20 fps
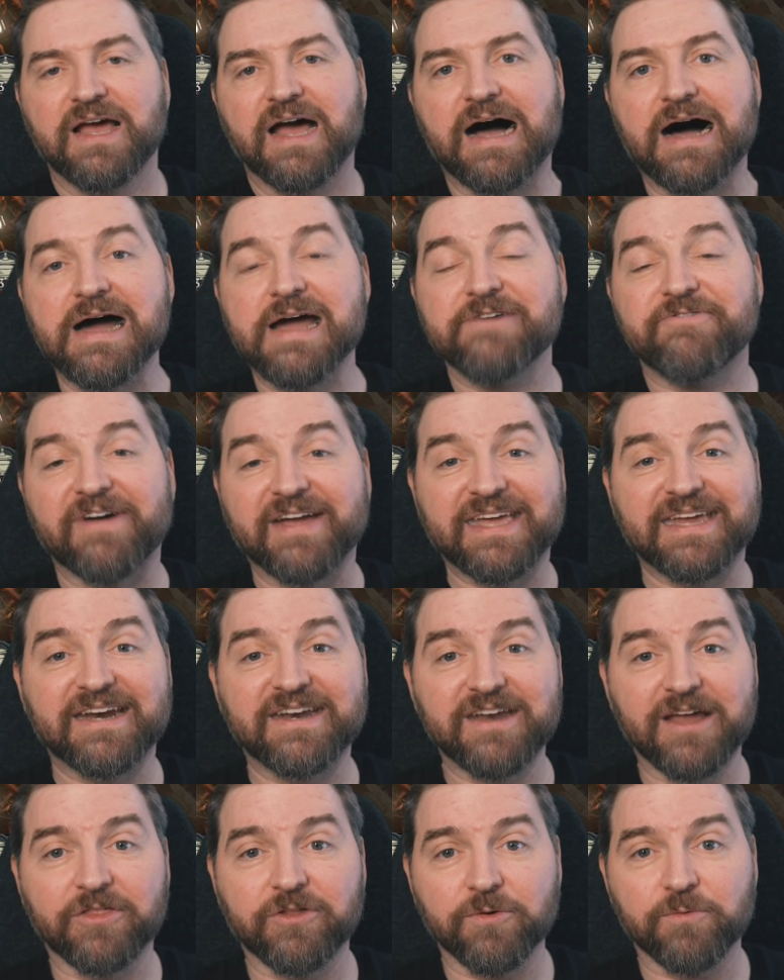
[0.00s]
If I get
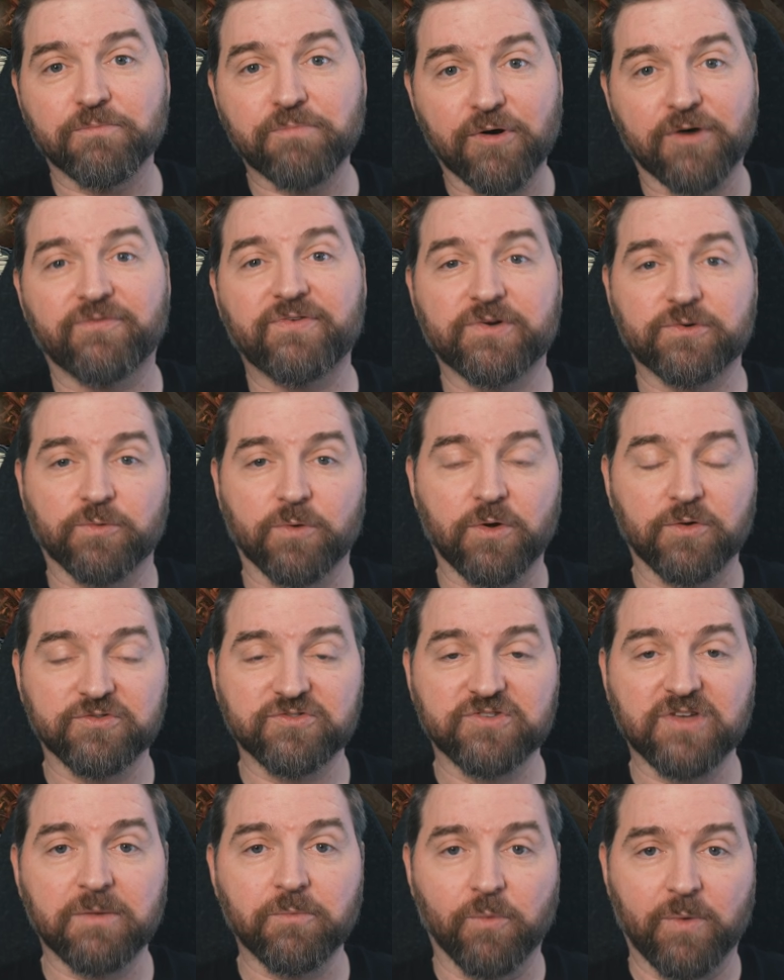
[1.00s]
another perfect roll
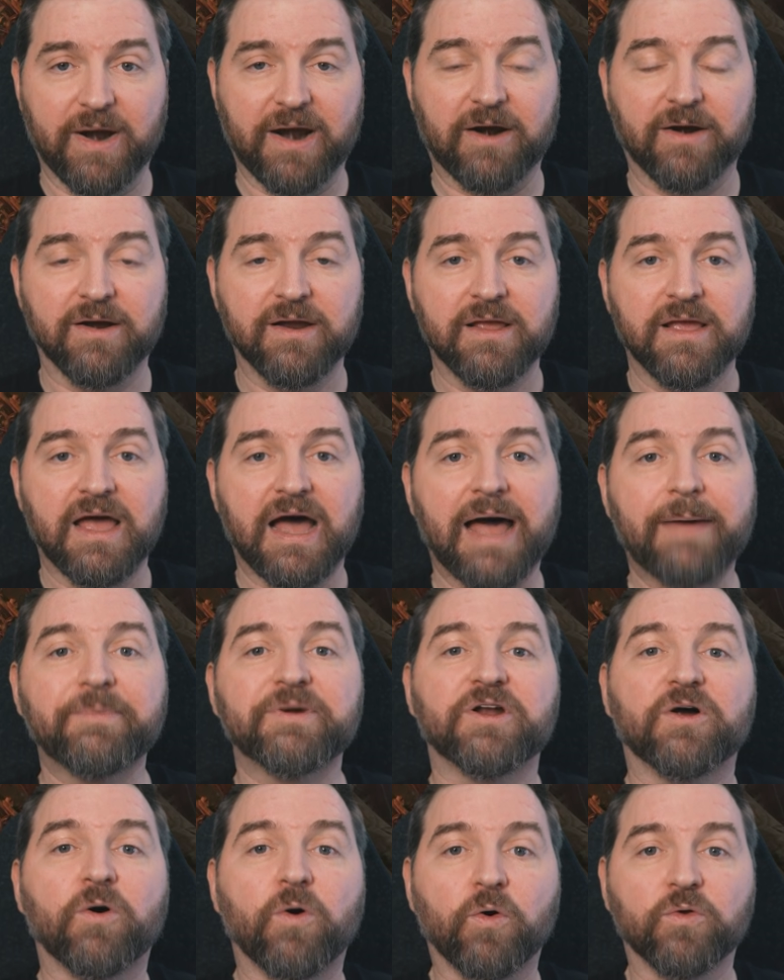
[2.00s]
somewhere, I'm going
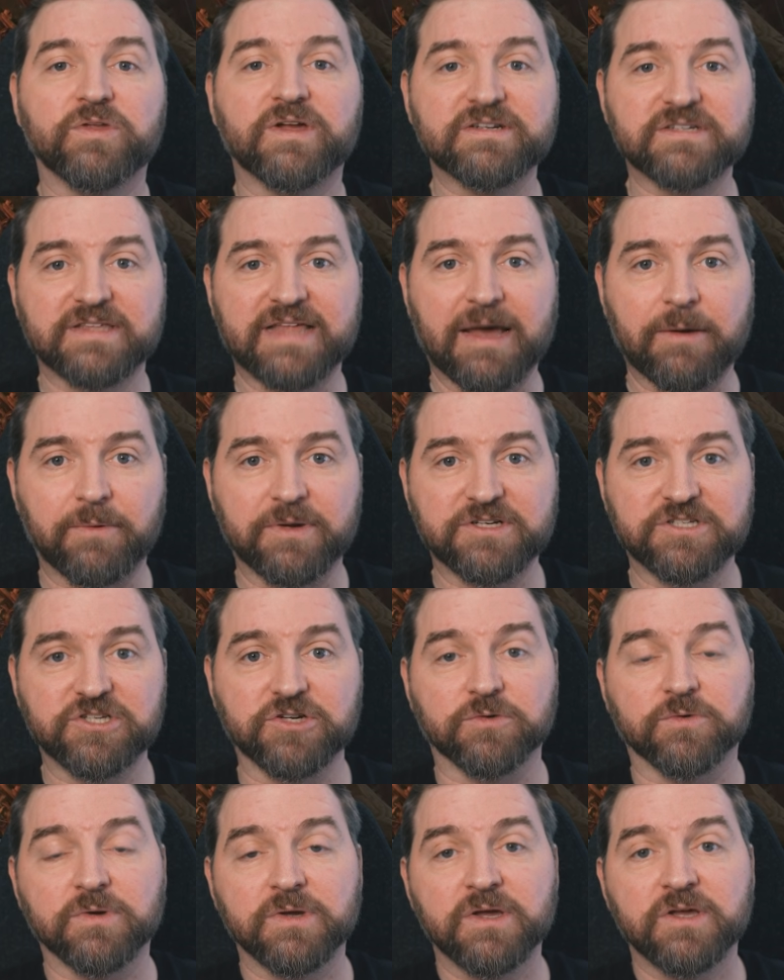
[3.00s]
to hold on to that one
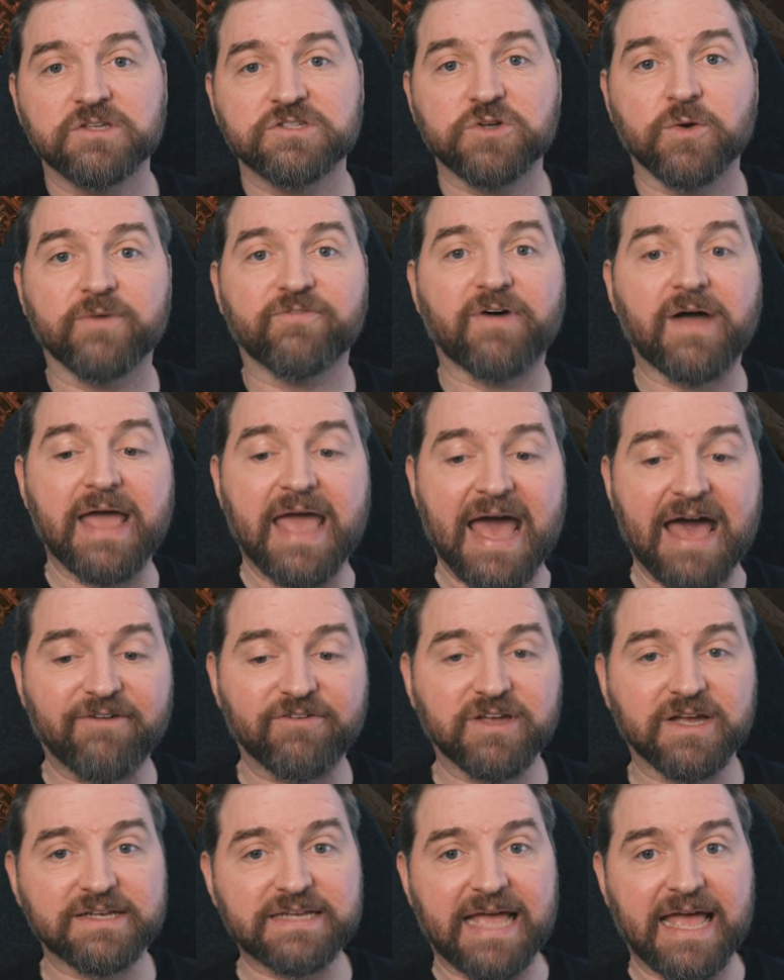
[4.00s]
too. So if I
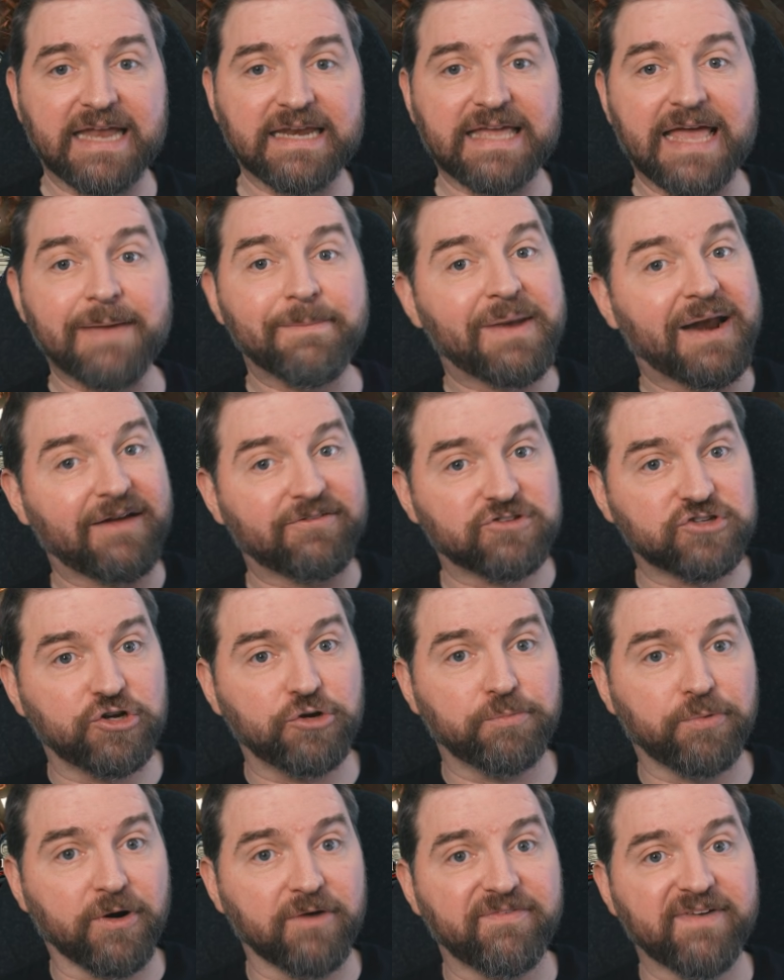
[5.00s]
haven't got to endgame and I have 2
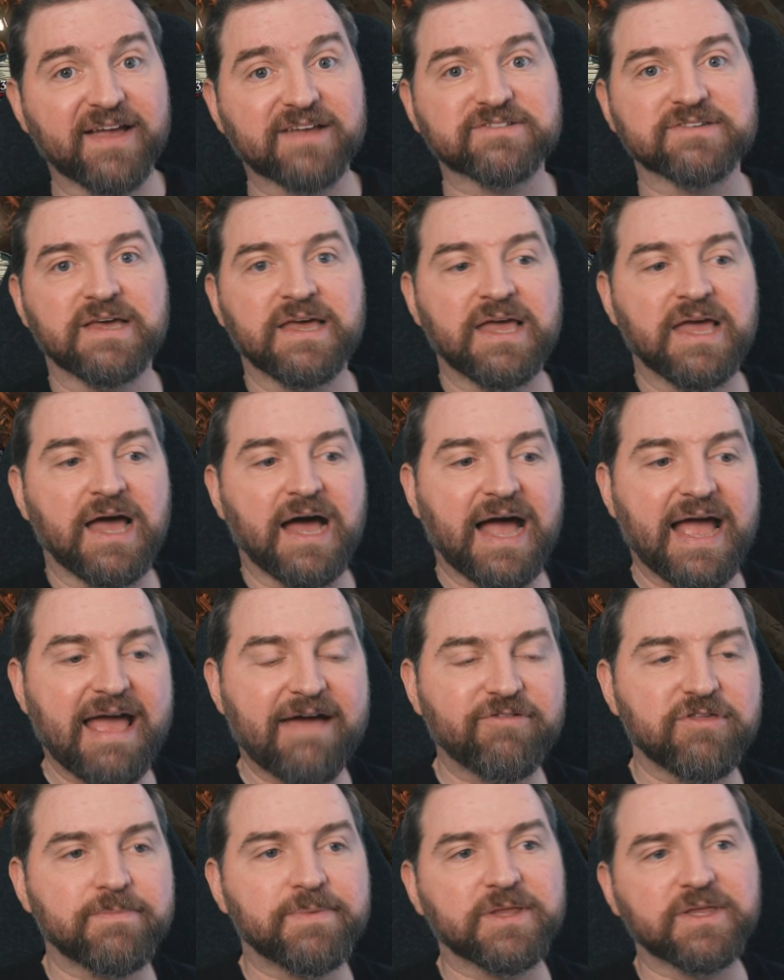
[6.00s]
perfects, I
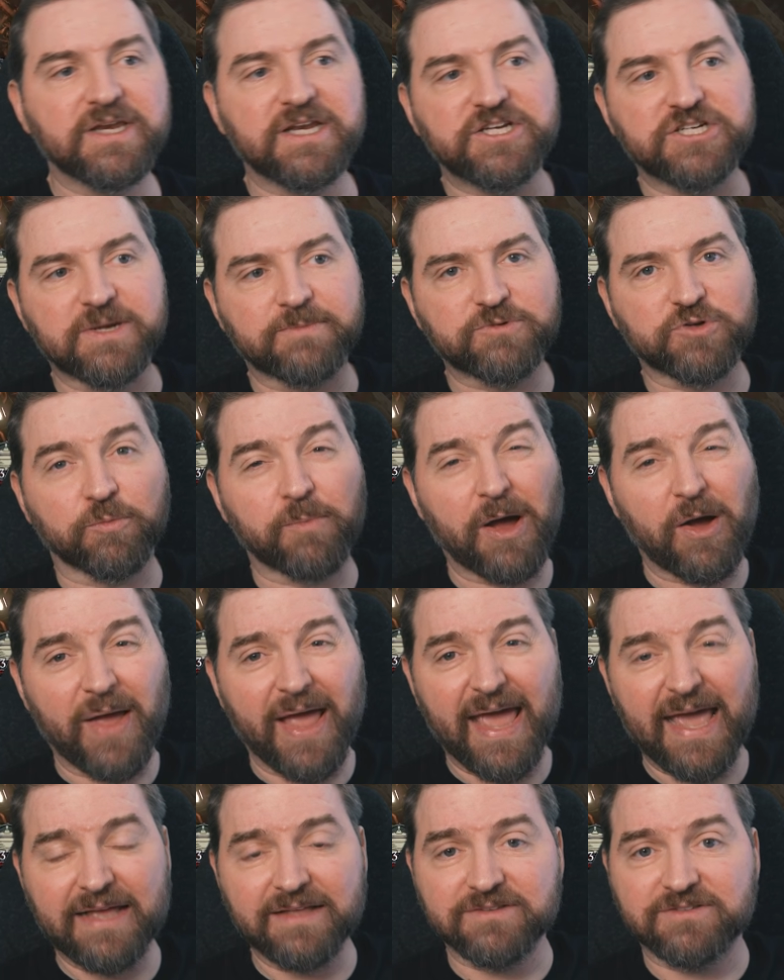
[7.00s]
have the ability to jump to about
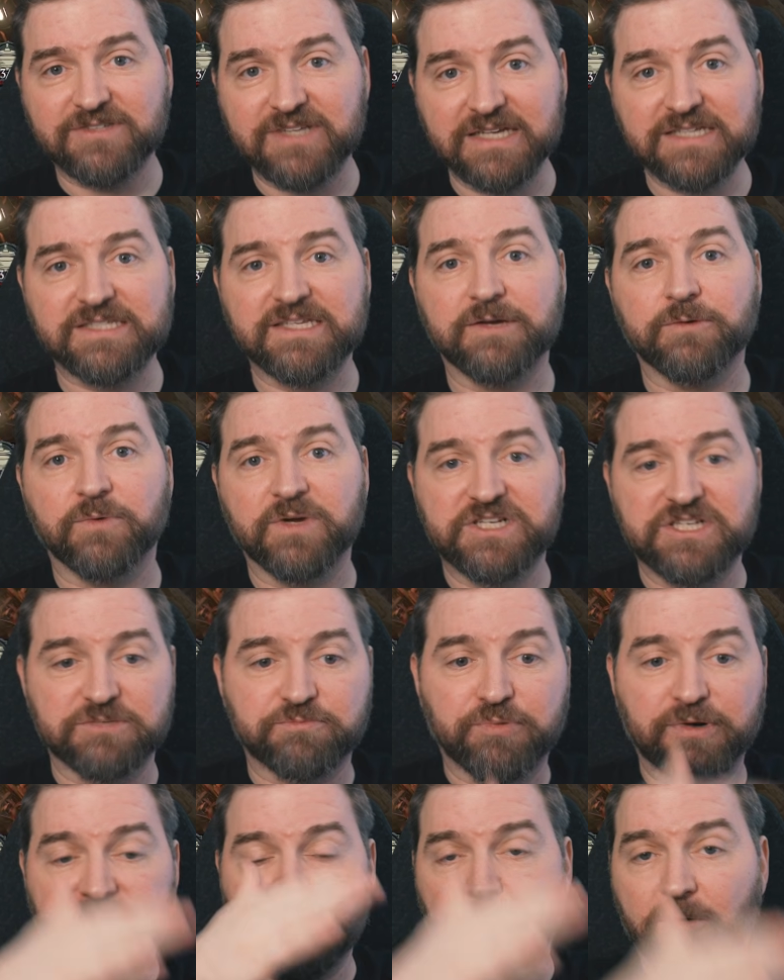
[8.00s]
860, which is
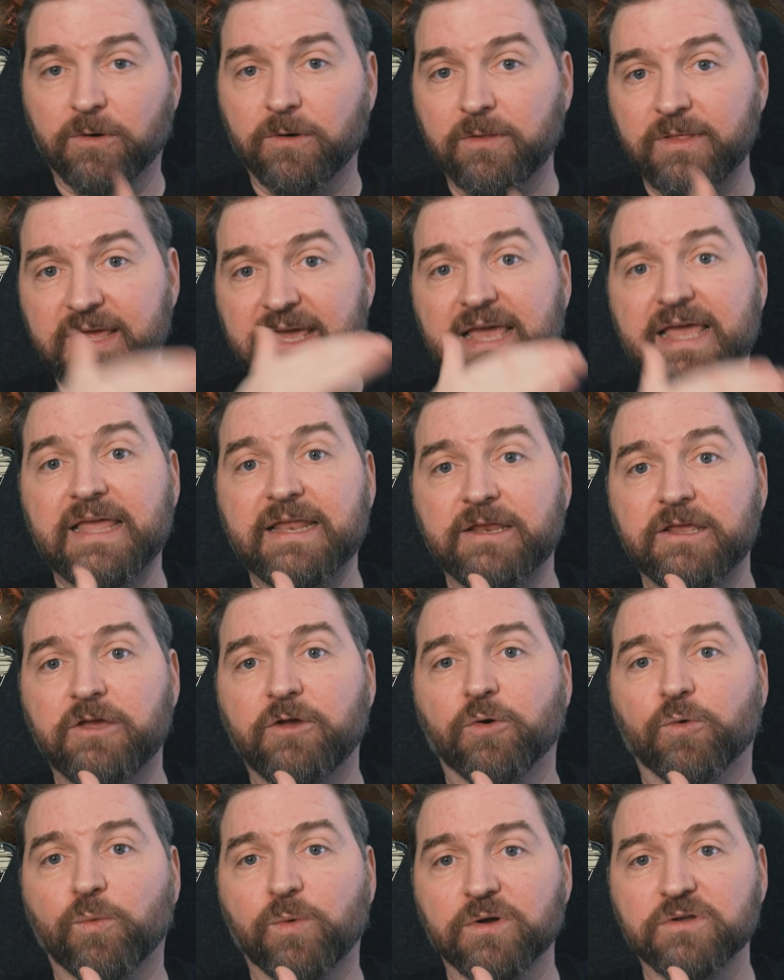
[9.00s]
pretty early in
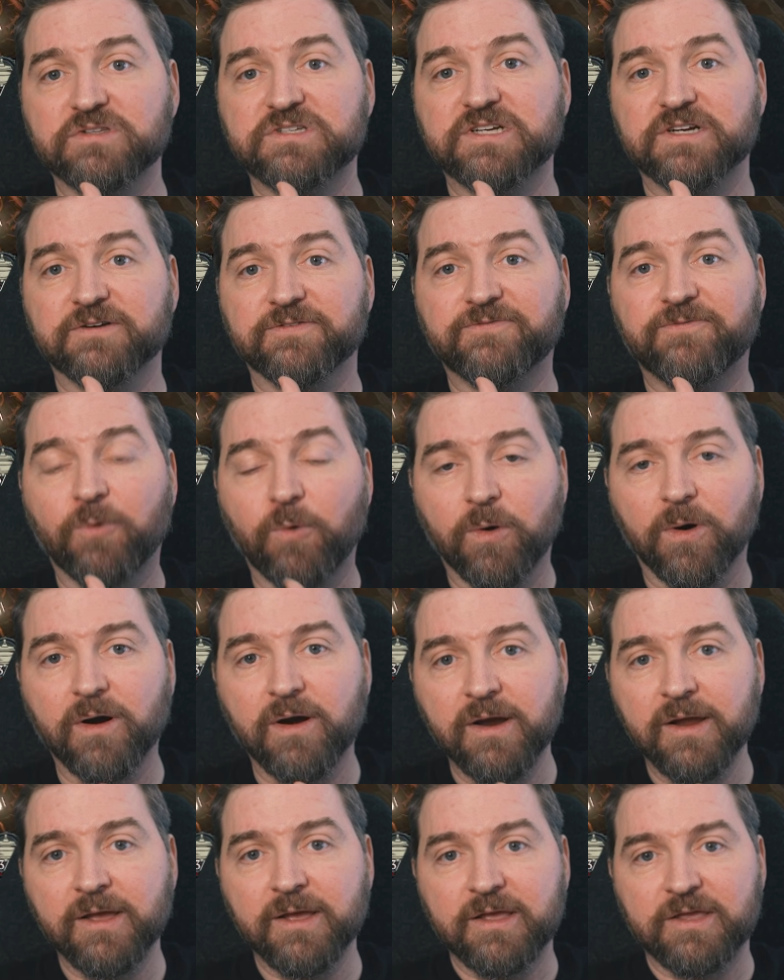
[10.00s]
your world tier 4.